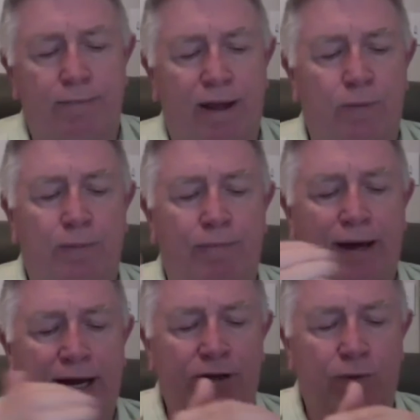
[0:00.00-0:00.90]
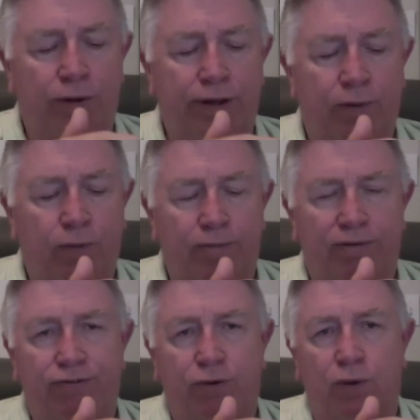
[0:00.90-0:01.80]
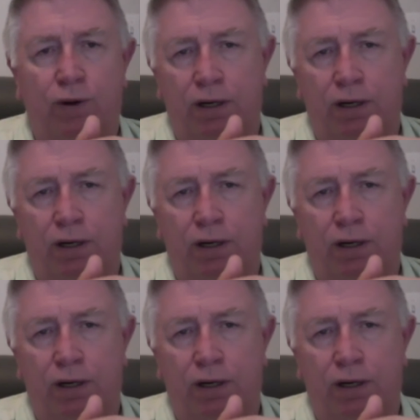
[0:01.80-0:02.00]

and went back to where they were before